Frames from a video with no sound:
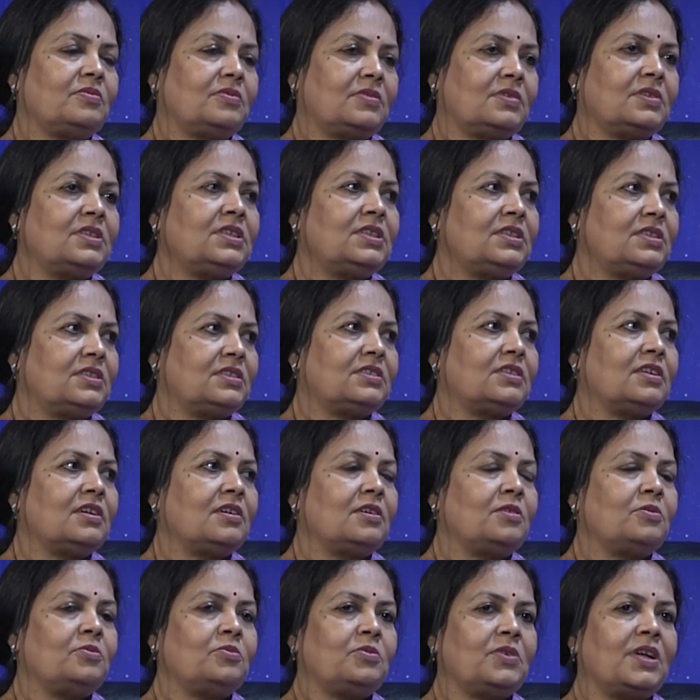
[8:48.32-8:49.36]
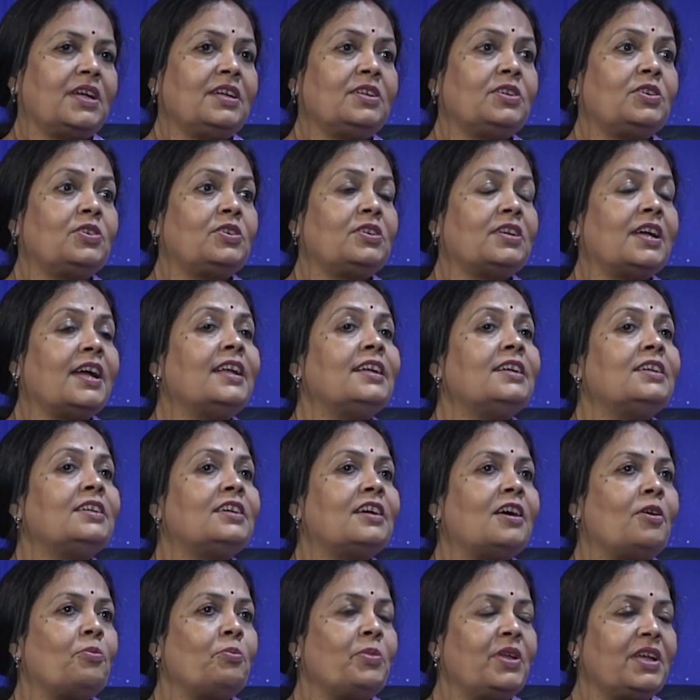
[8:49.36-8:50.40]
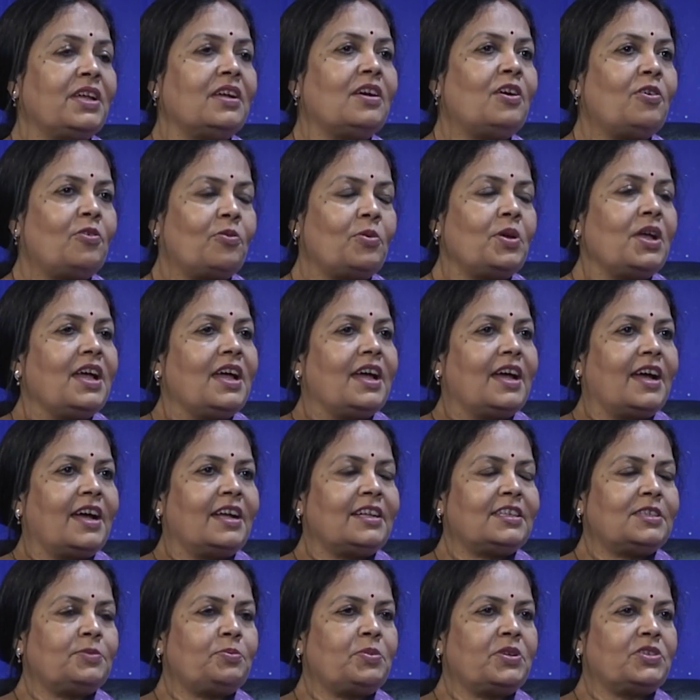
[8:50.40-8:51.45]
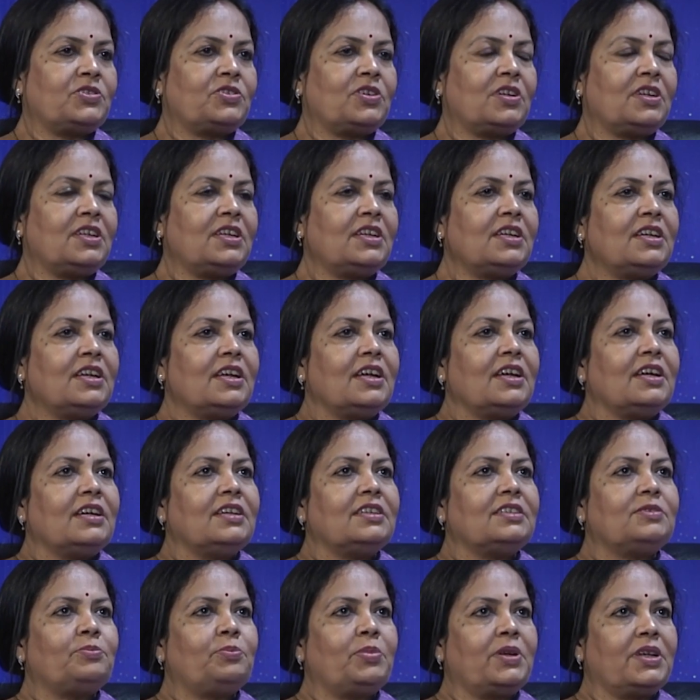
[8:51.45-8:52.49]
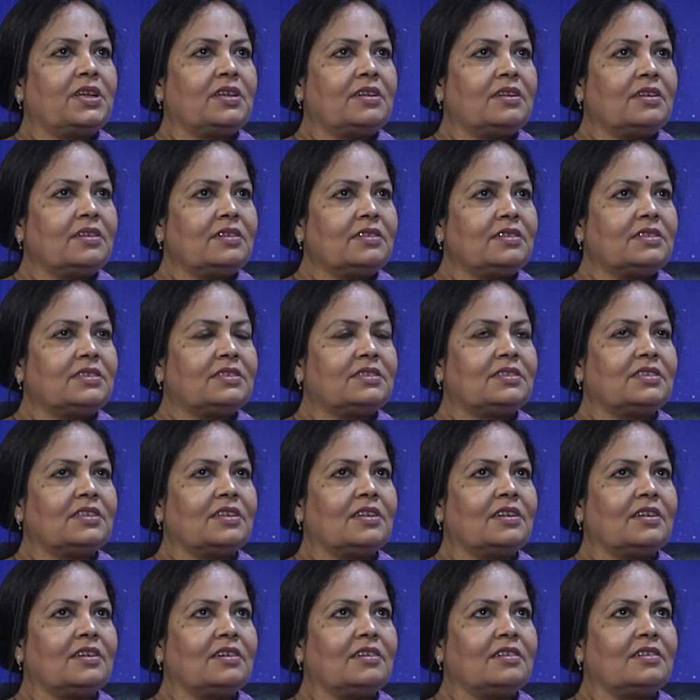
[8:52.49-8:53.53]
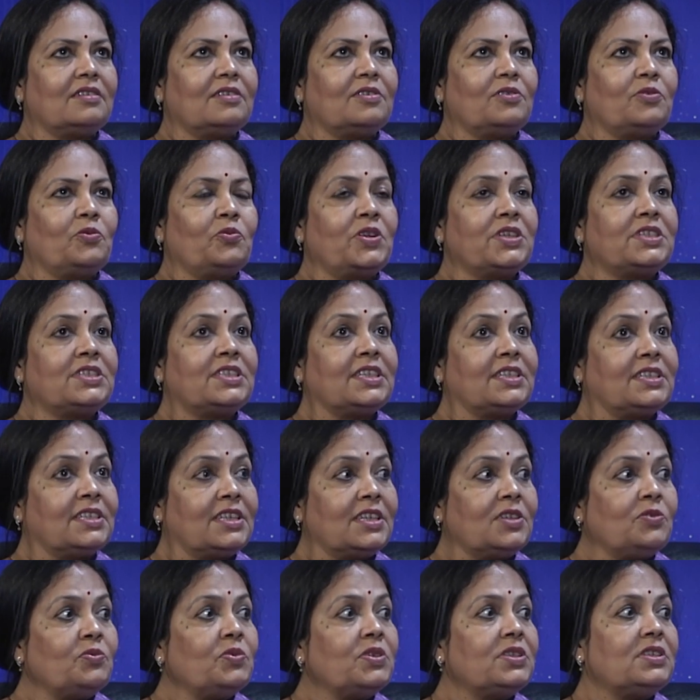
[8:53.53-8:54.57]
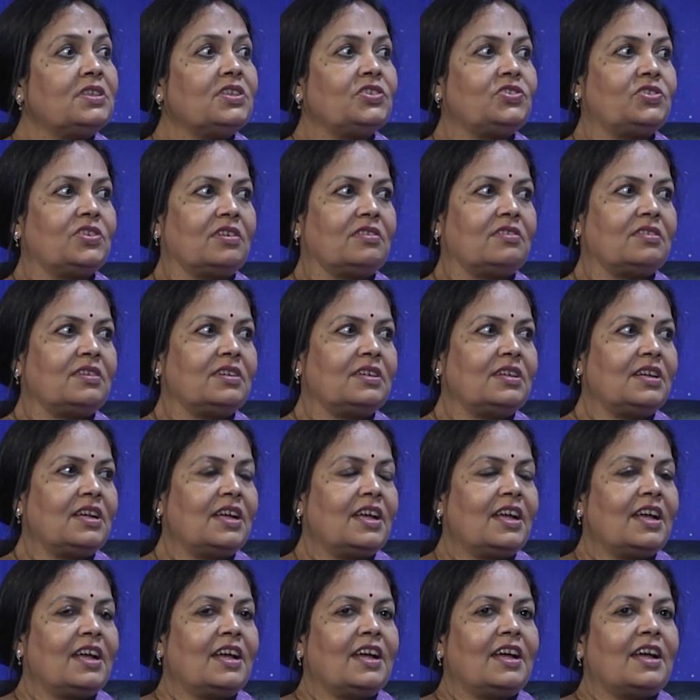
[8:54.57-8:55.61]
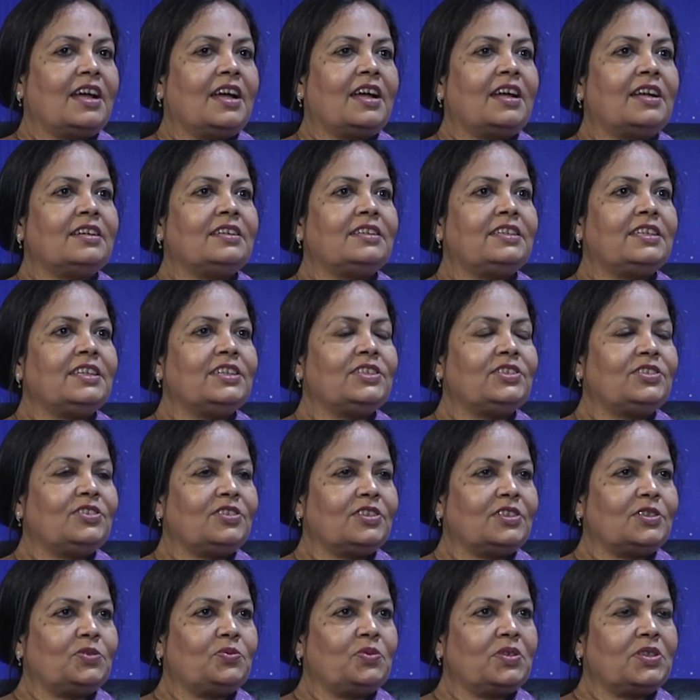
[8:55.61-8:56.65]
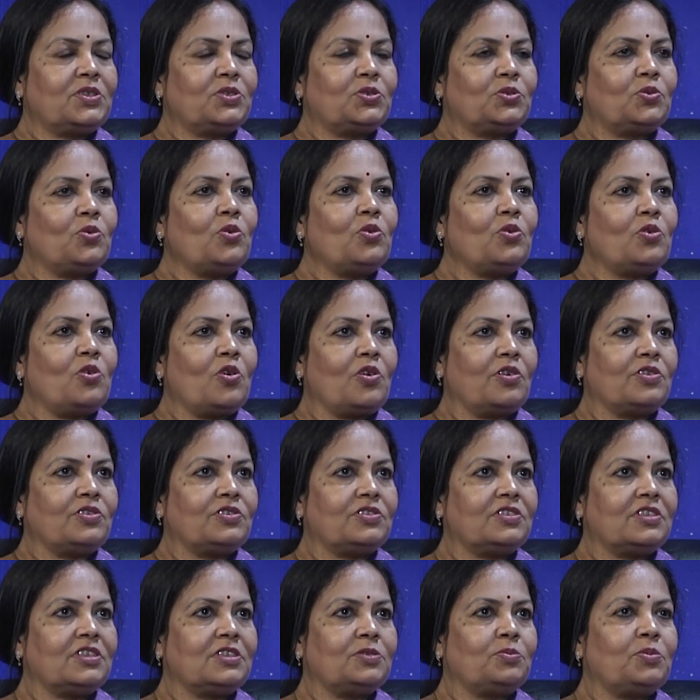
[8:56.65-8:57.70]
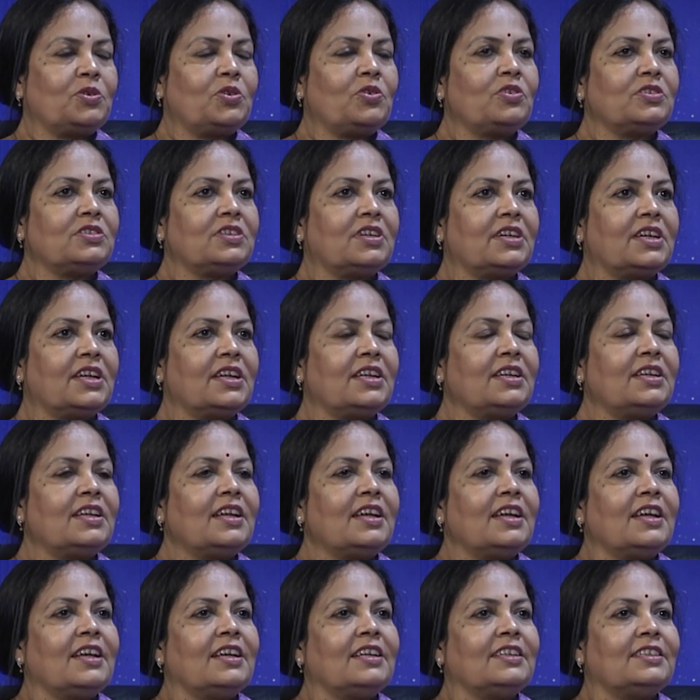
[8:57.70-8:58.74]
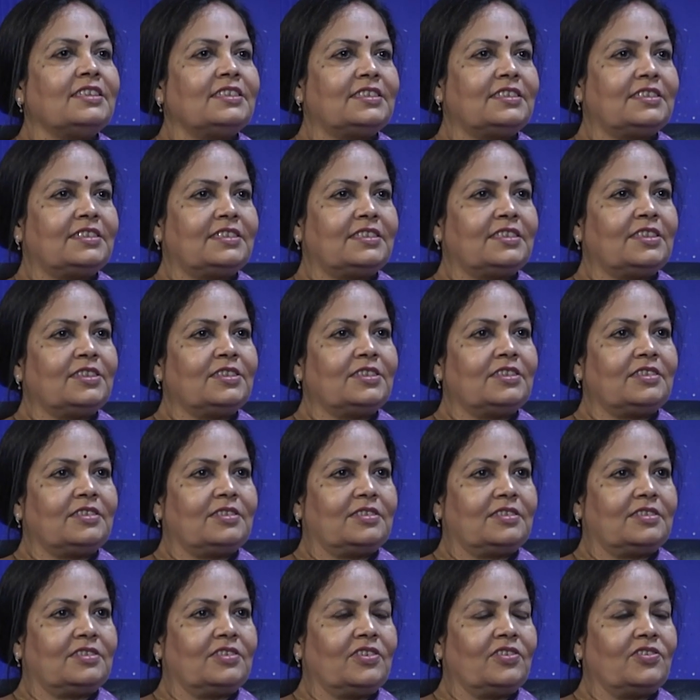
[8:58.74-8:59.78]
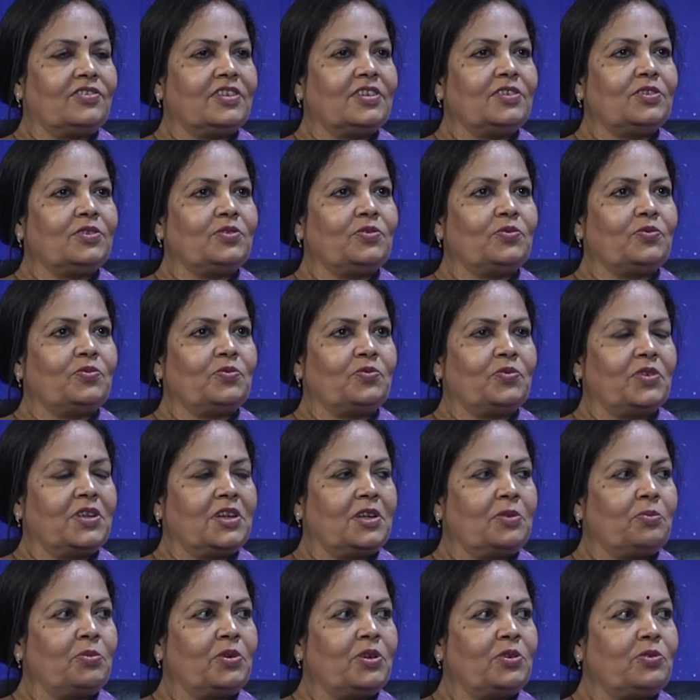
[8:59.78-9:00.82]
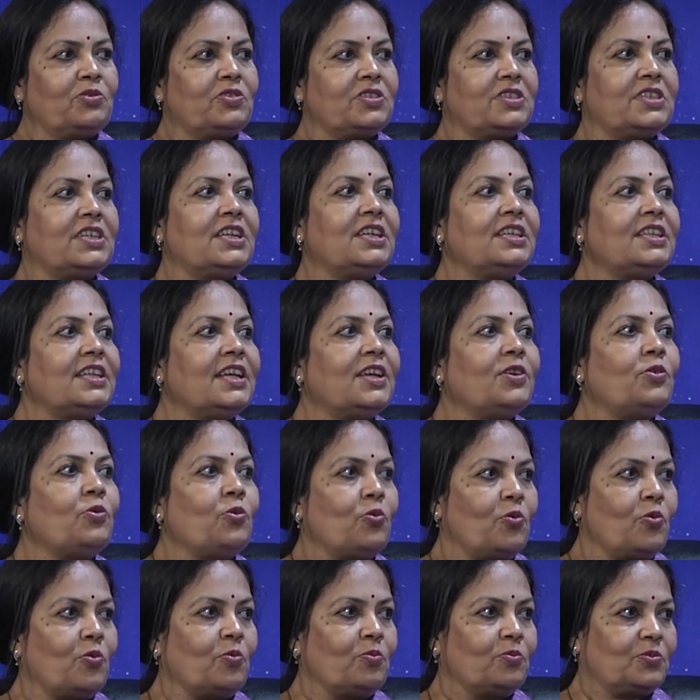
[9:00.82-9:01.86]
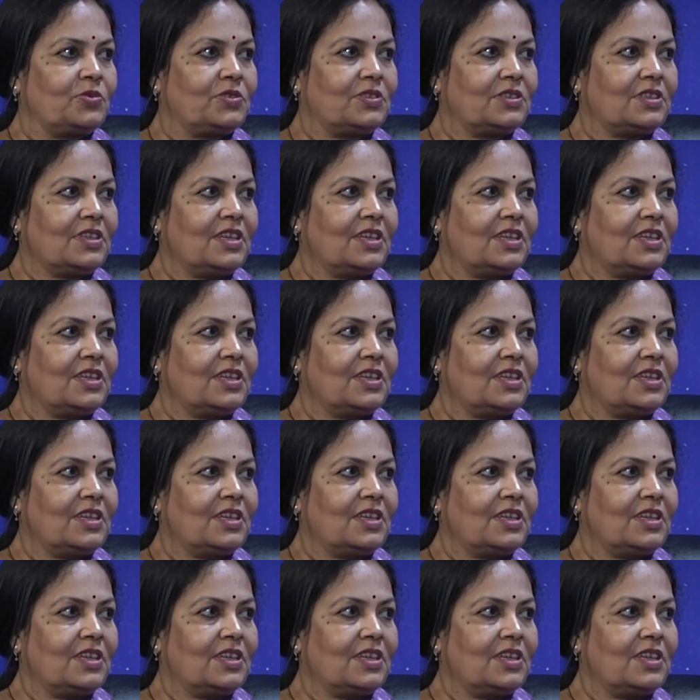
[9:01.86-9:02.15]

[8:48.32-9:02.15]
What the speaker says: these and coming out, and especially parents were sitting with the children, and teachers were so conscious, because again the children were able to see their homes.